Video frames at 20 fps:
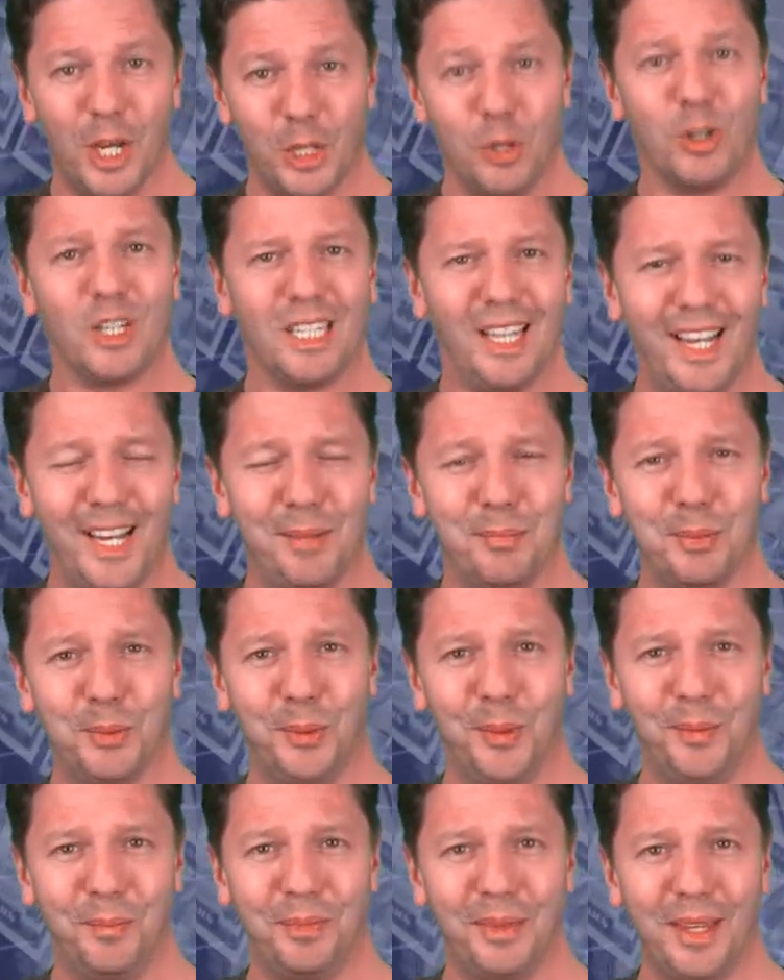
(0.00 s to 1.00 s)
your client
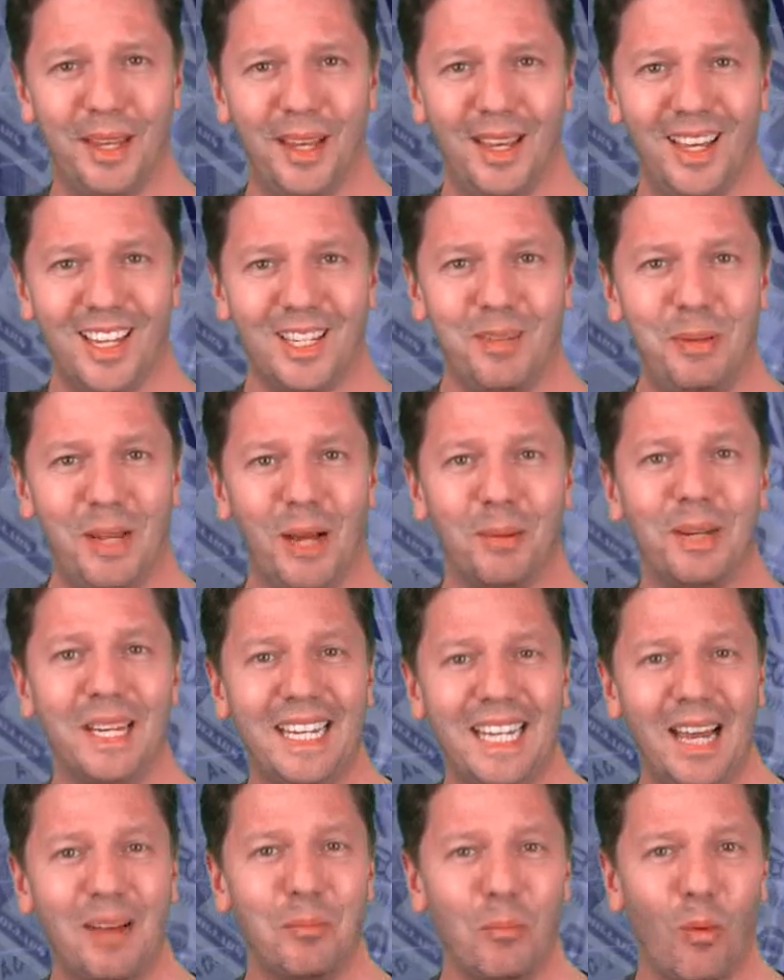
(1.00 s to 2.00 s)
pool, to be able to
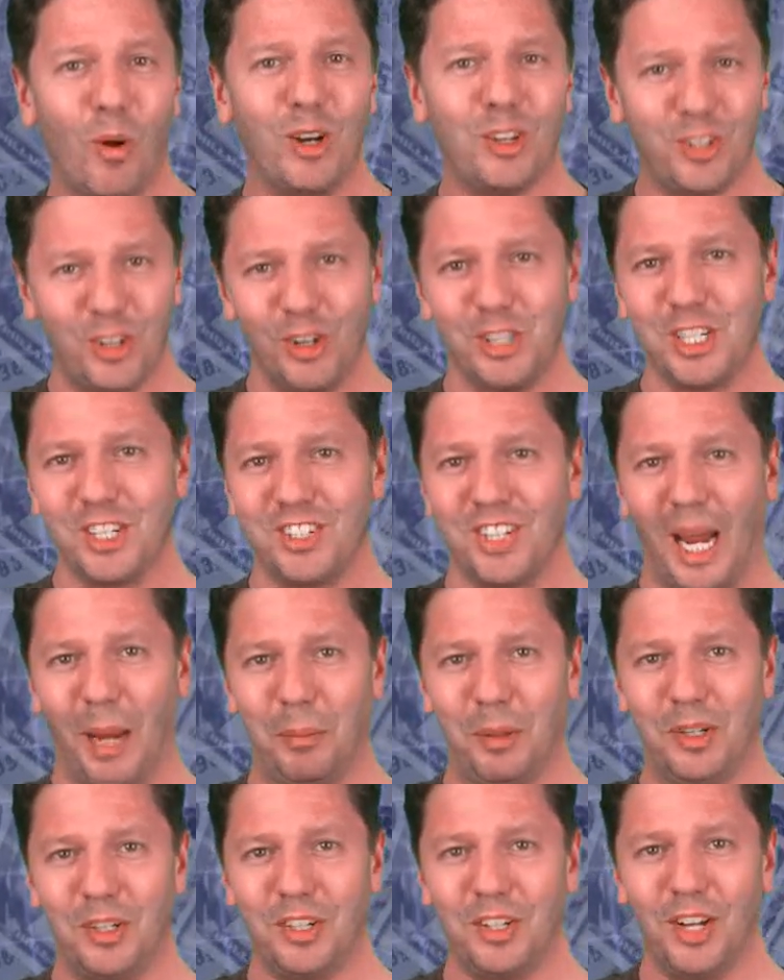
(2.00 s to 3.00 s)
get more search
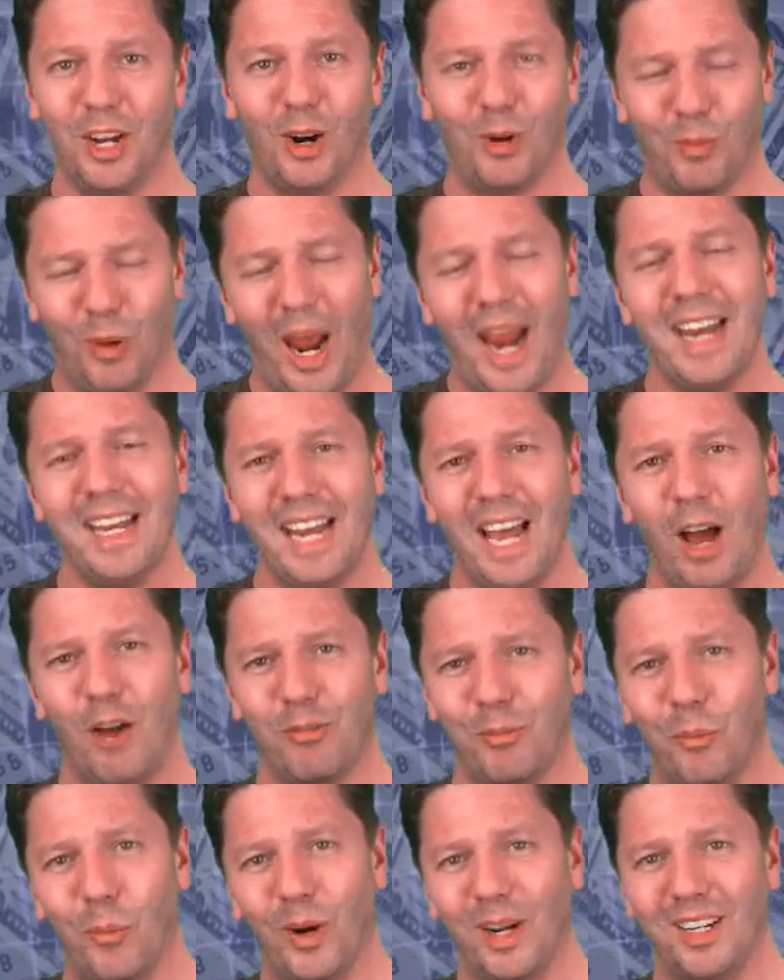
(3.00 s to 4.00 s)
assignments right now
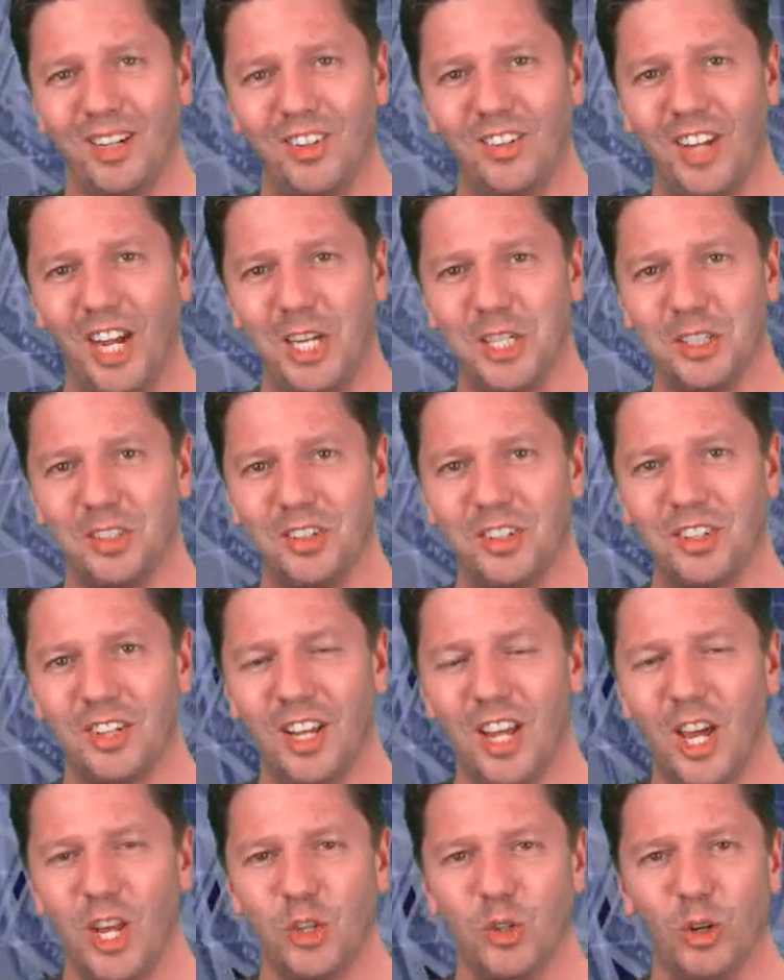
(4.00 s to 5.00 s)
from organizations.
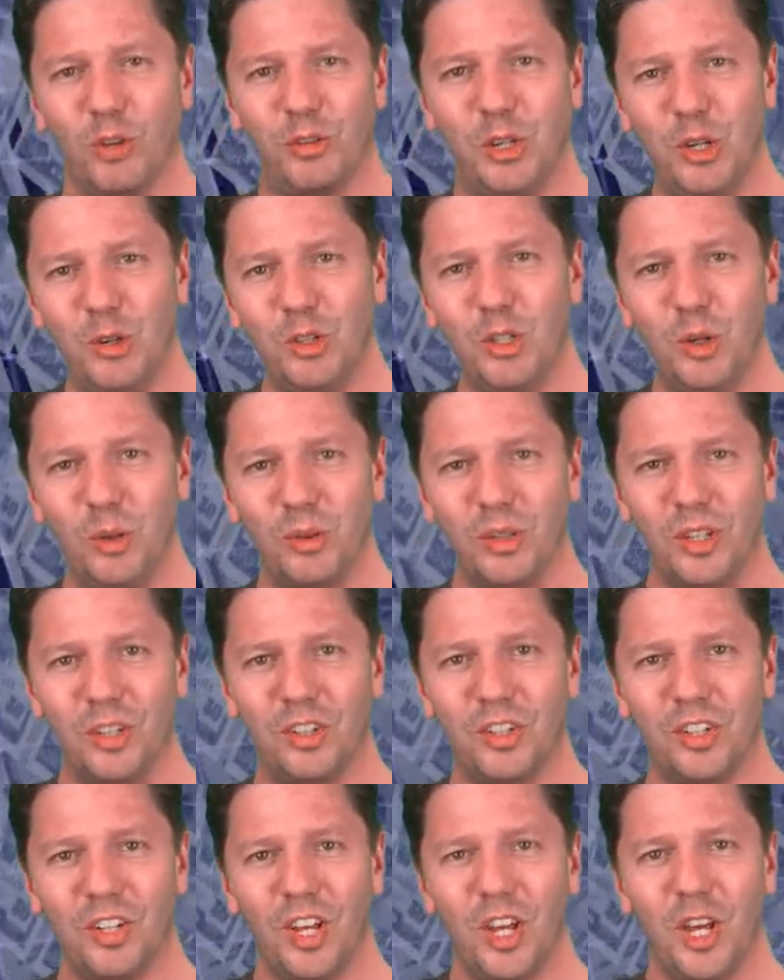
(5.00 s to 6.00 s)
So if you do
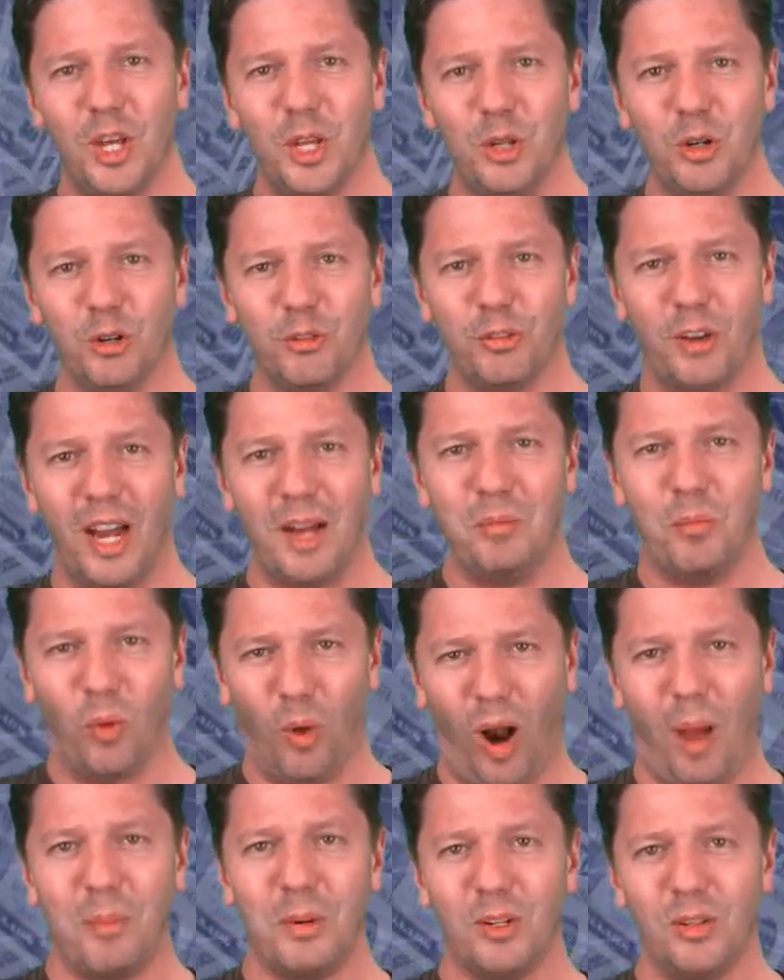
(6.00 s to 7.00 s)
this, you'll find
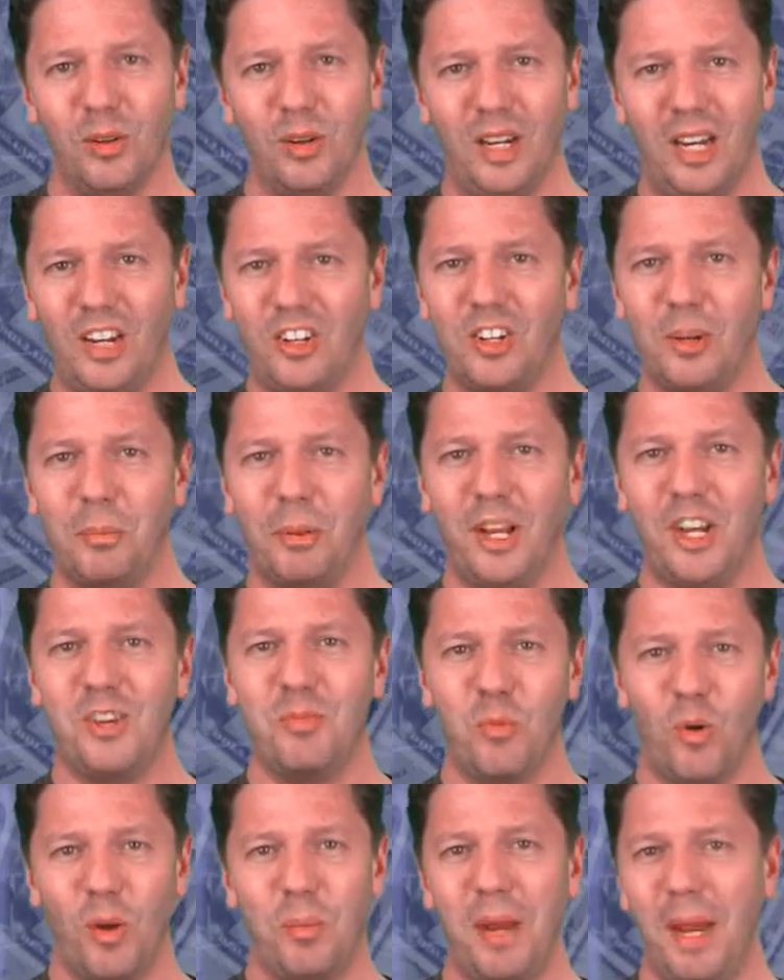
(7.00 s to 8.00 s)
more opportunities to place
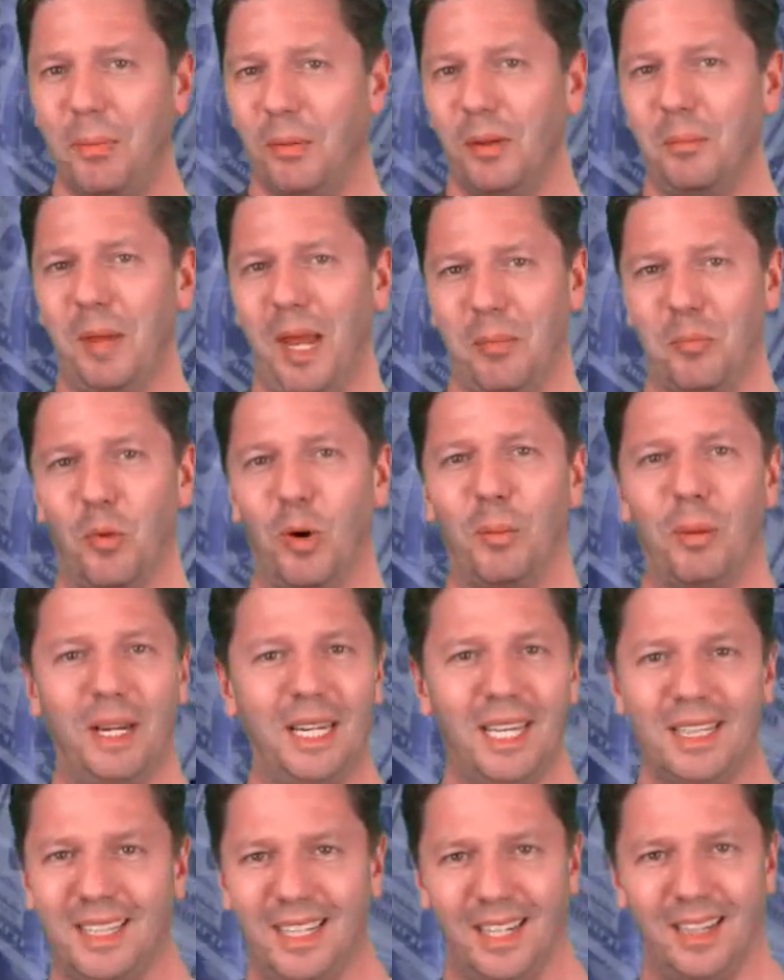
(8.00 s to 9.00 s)
more people and make more
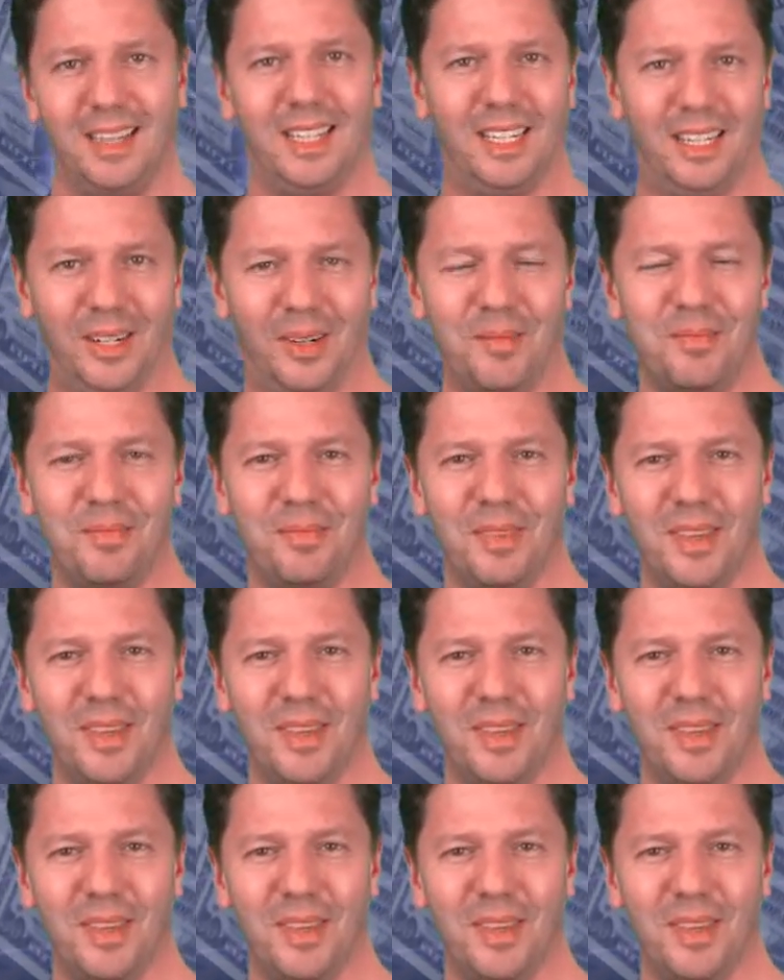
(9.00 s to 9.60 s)
money at the end of the year.